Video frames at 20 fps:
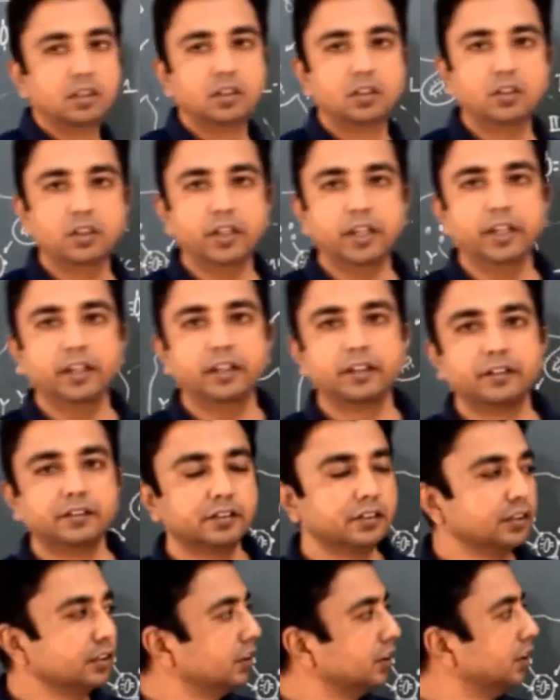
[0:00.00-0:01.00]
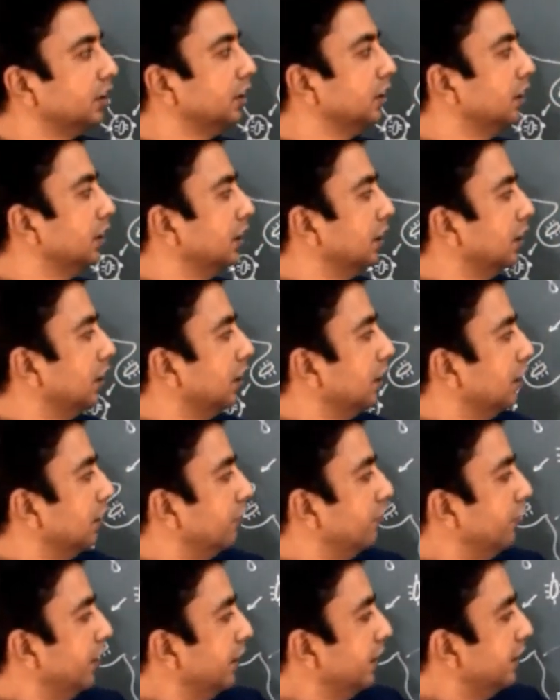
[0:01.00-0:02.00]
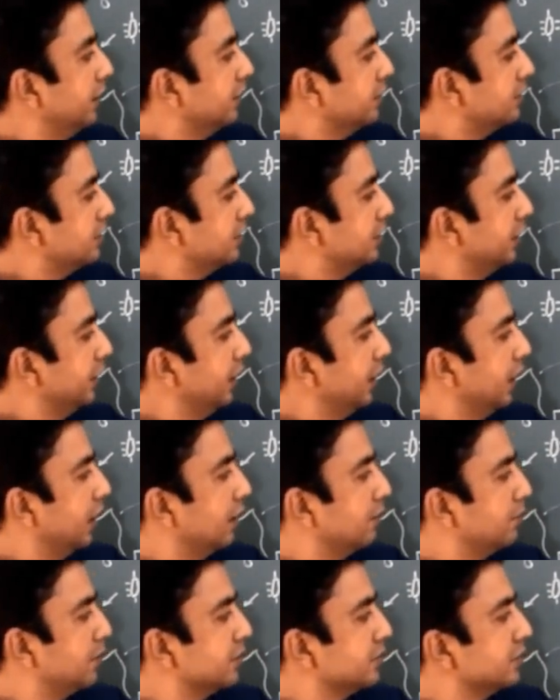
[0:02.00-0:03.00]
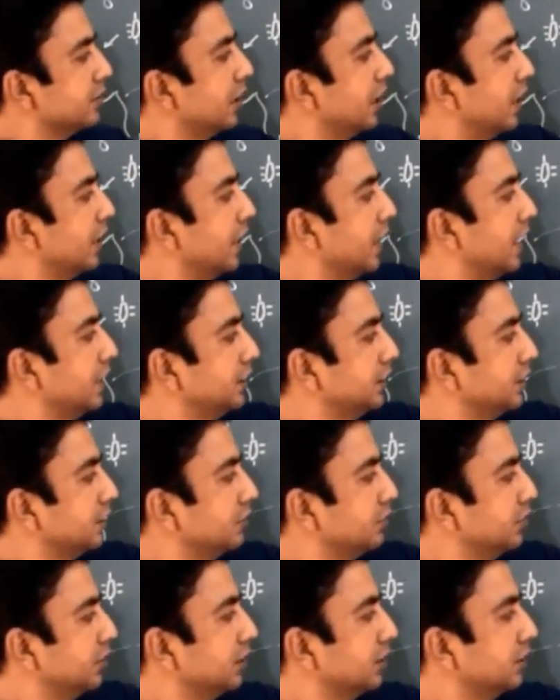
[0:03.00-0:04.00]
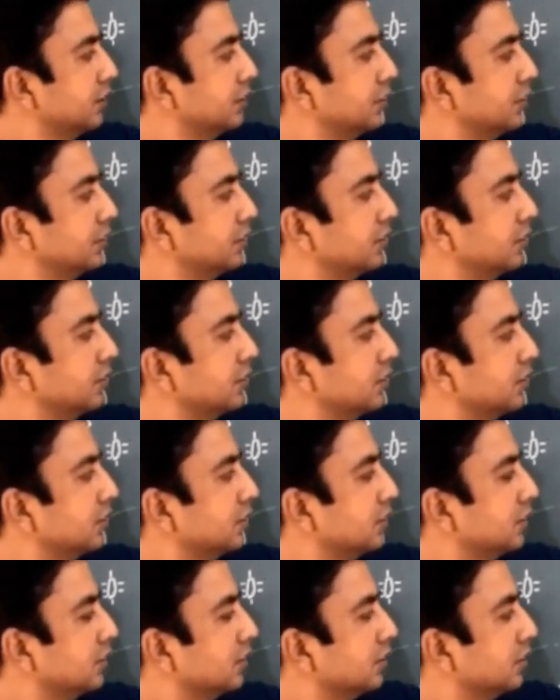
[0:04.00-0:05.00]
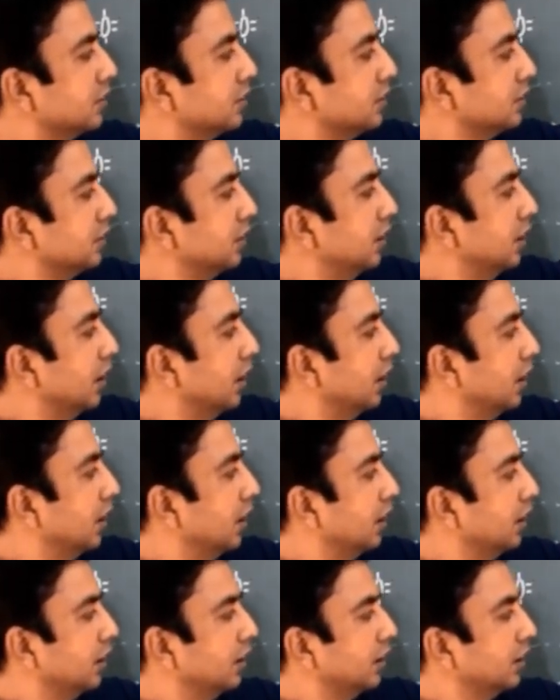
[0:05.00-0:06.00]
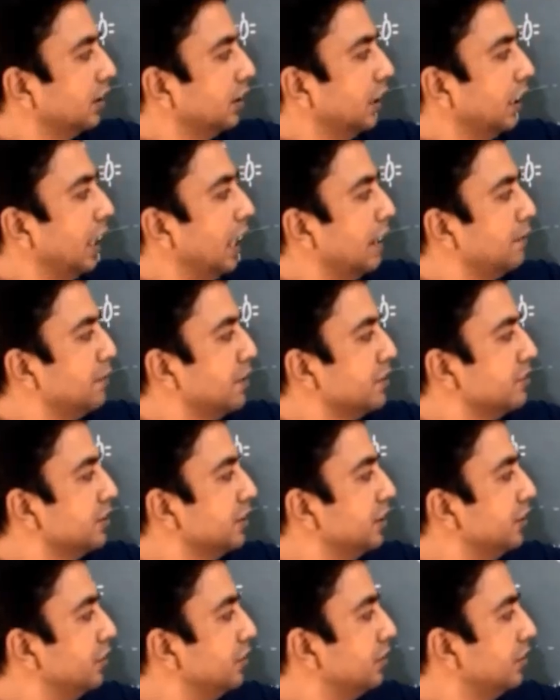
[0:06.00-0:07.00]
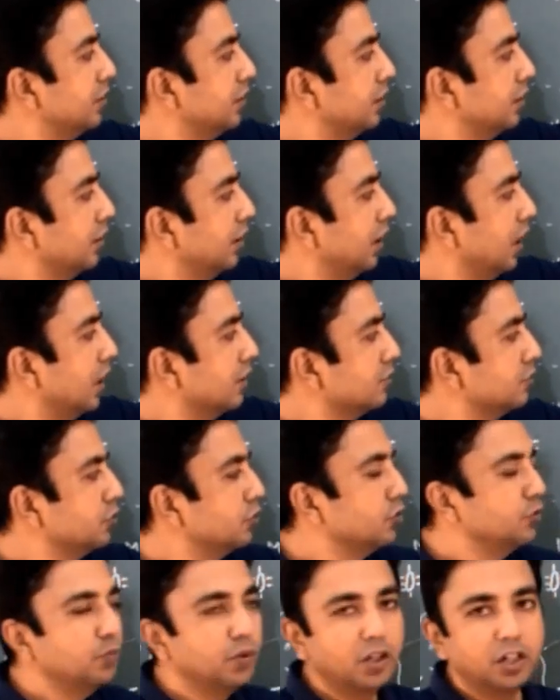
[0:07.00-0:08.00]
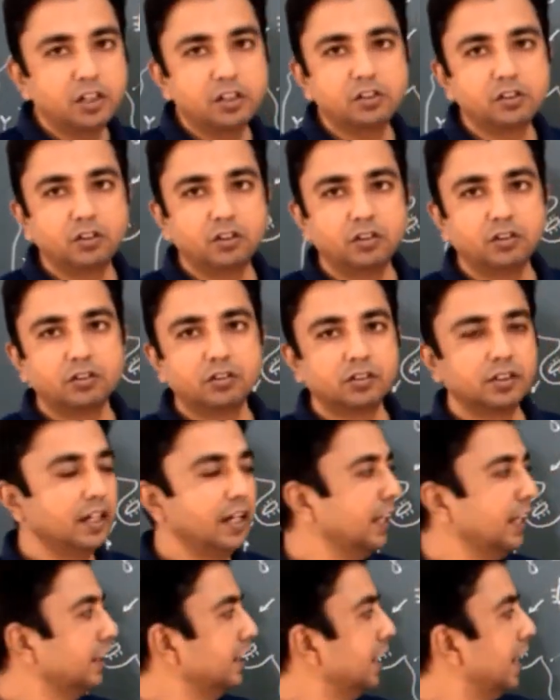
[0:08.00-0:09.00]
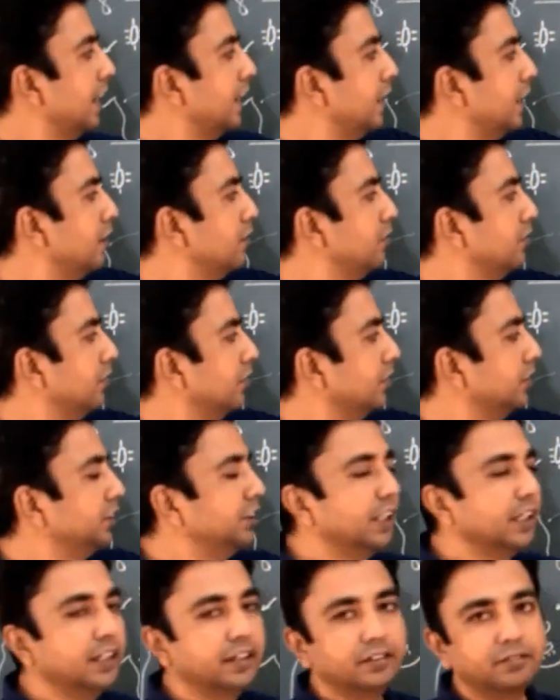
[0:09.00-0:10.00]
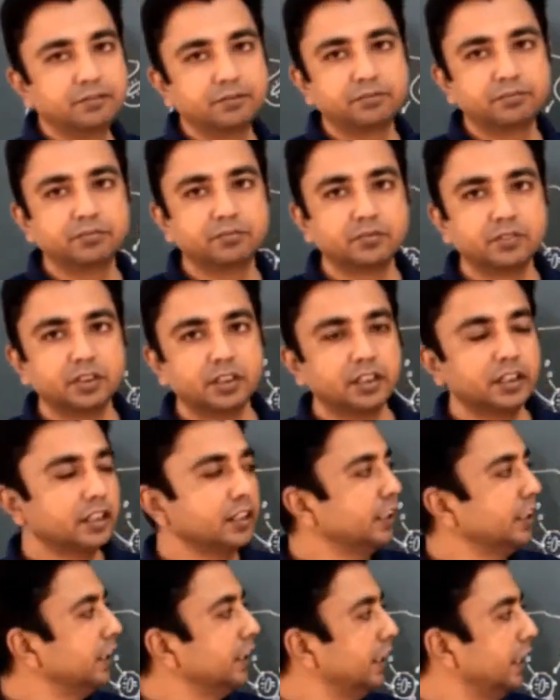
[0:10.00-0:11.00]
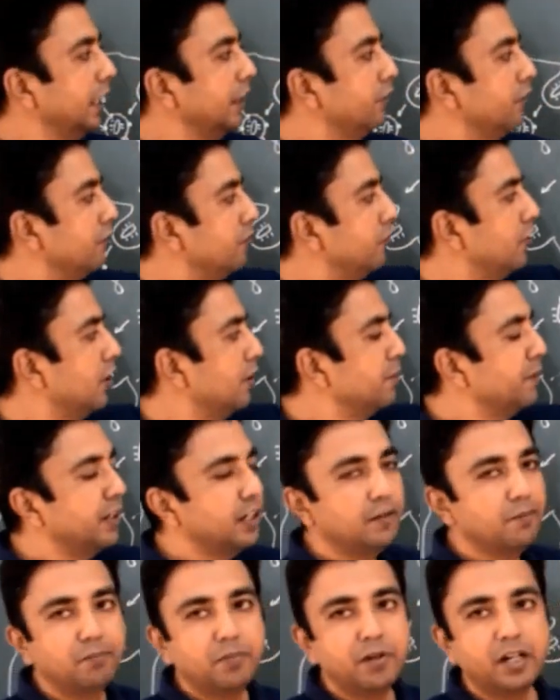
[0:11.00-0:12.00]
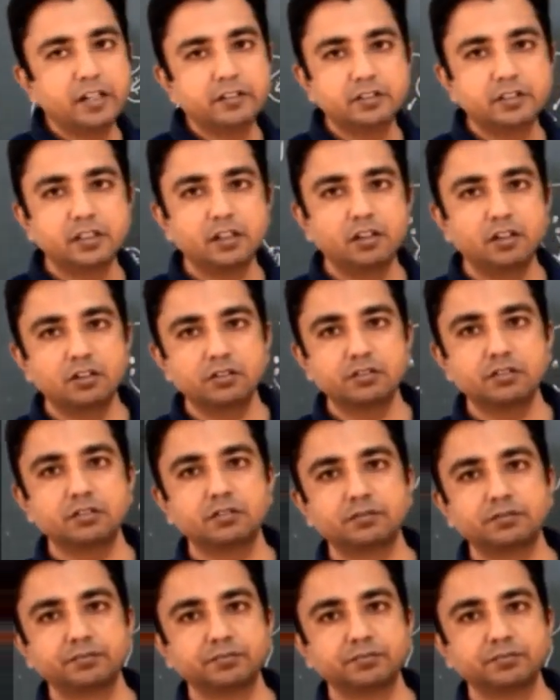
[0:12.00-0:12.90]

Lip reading: Okay, when this T helper cell attaches with the MSC class 2 molecule and the antigen, it will form a complex here also,